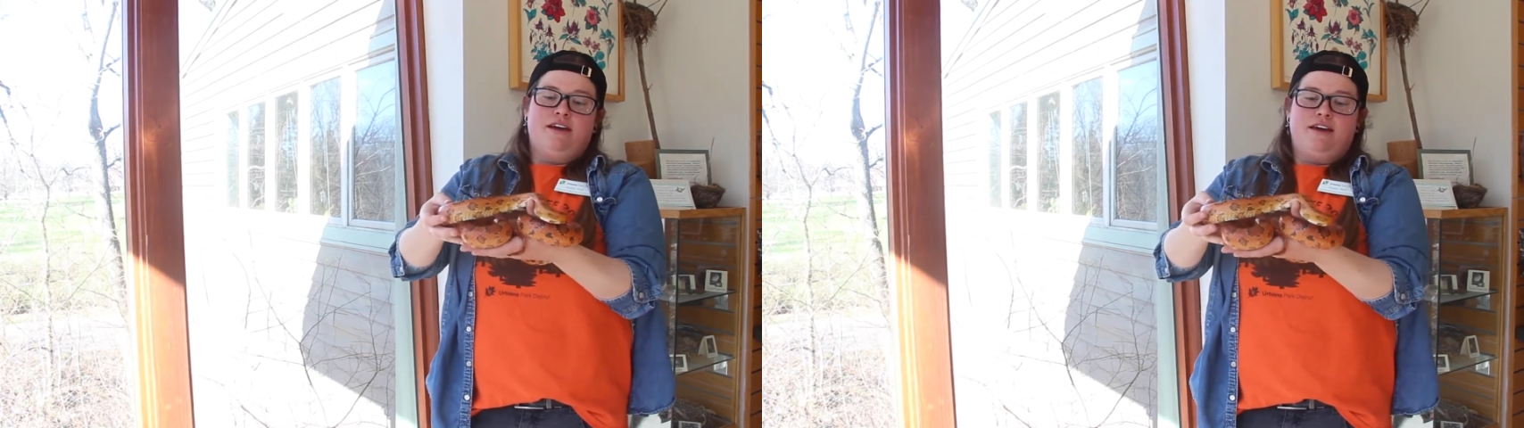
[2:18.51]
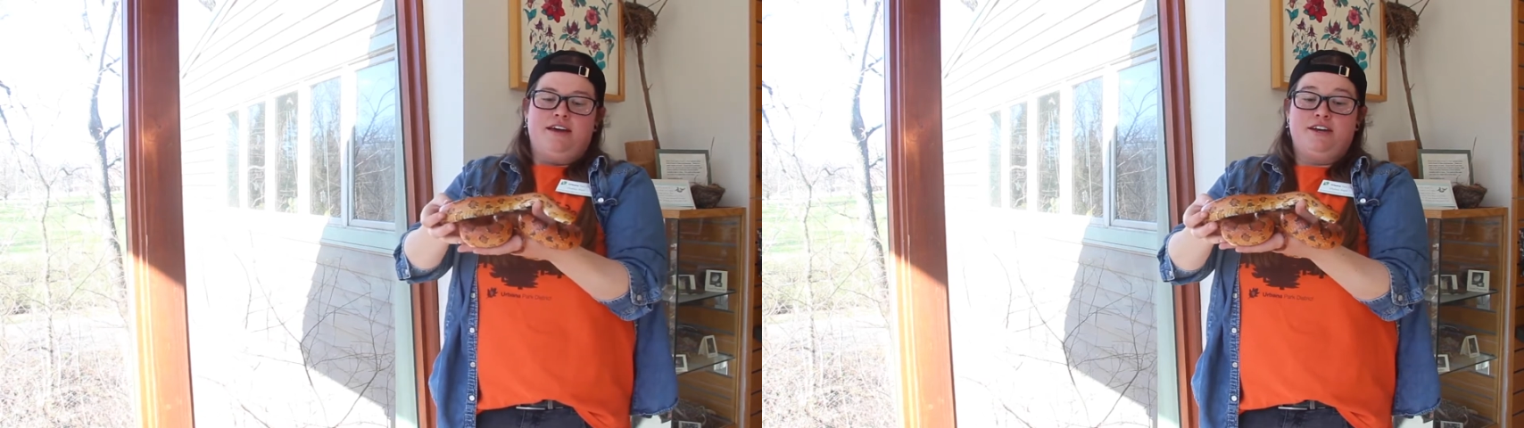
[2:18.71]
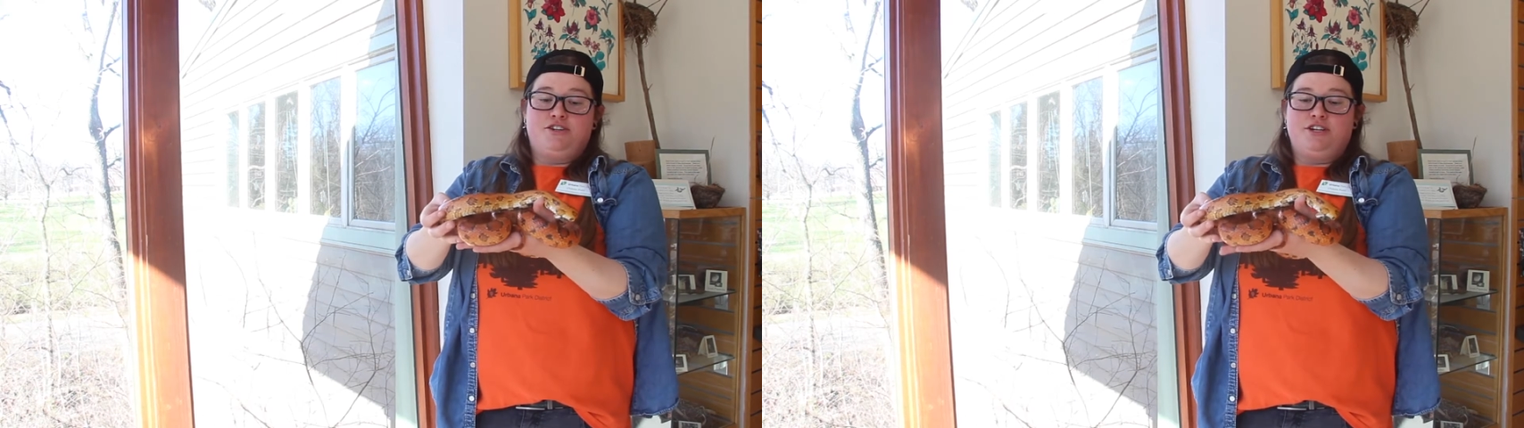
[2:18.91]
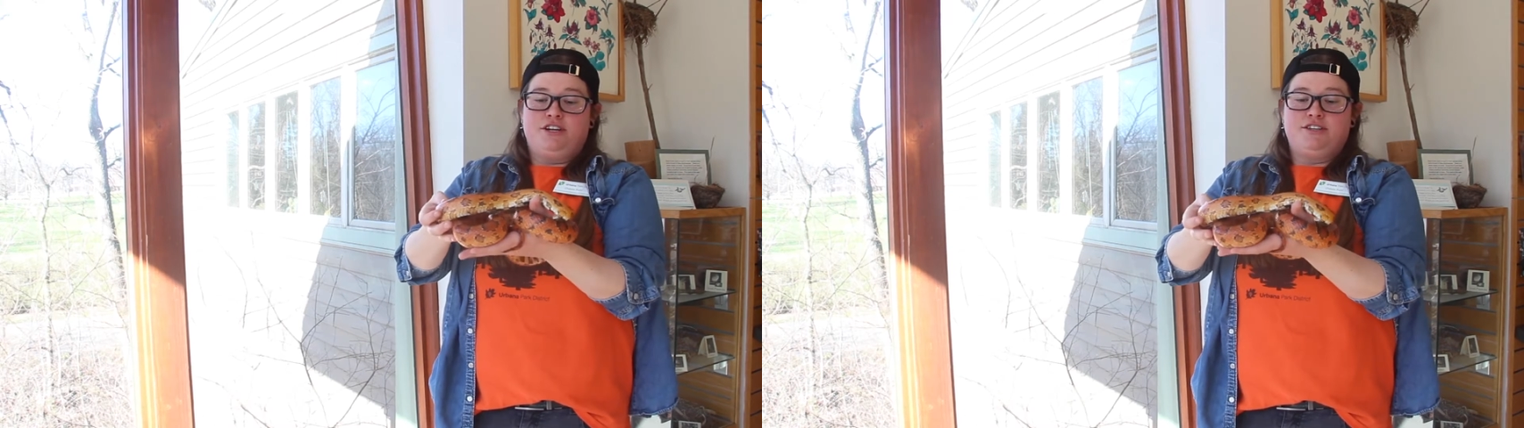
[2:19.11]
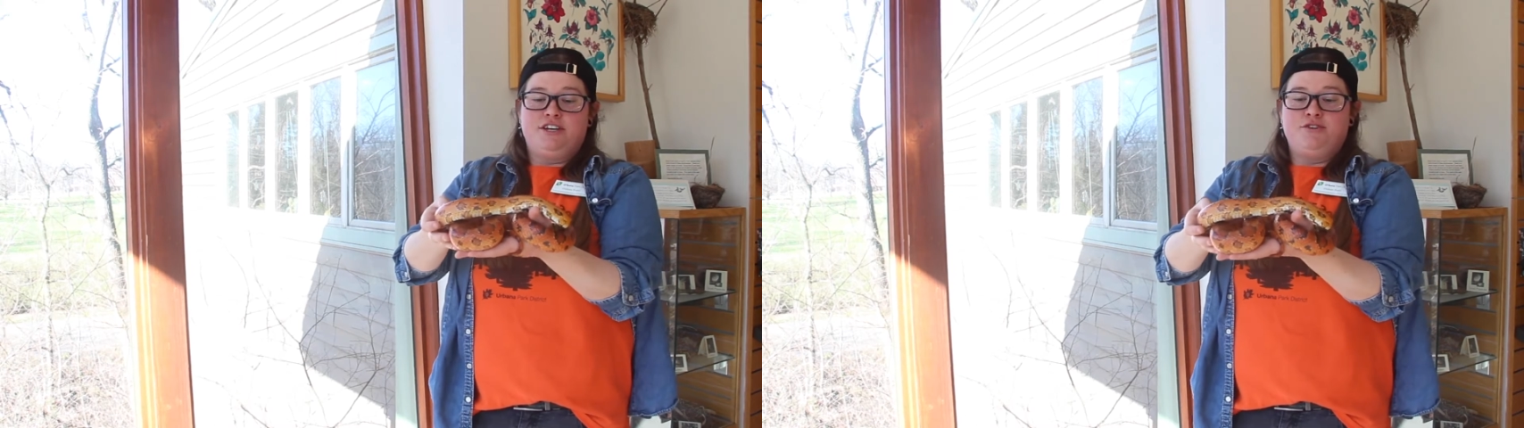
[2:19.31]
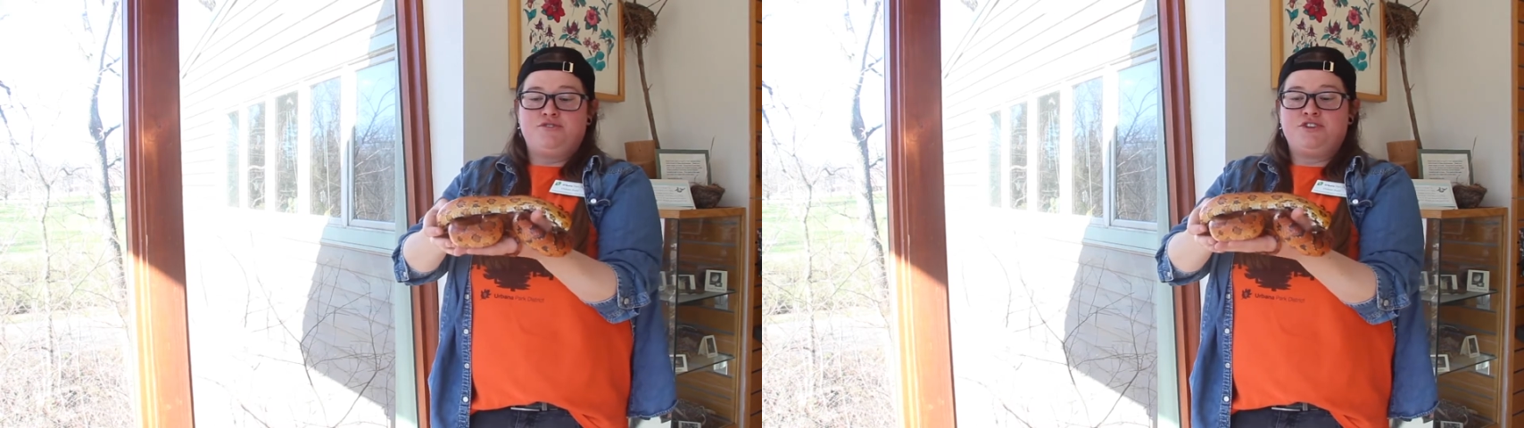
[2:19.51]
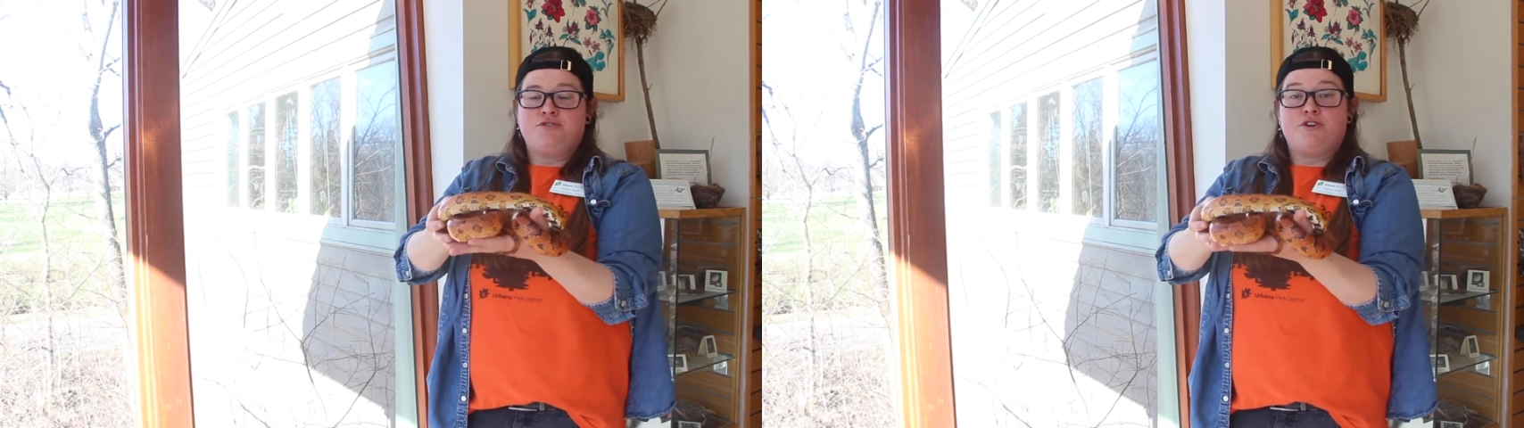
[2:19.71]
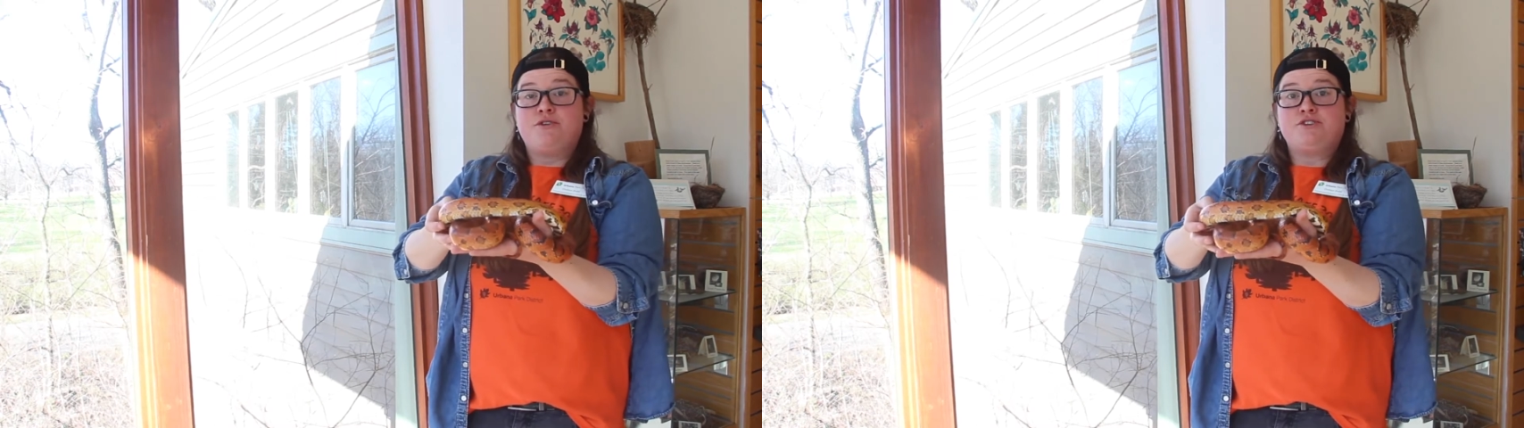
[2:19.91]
And she continues to grow.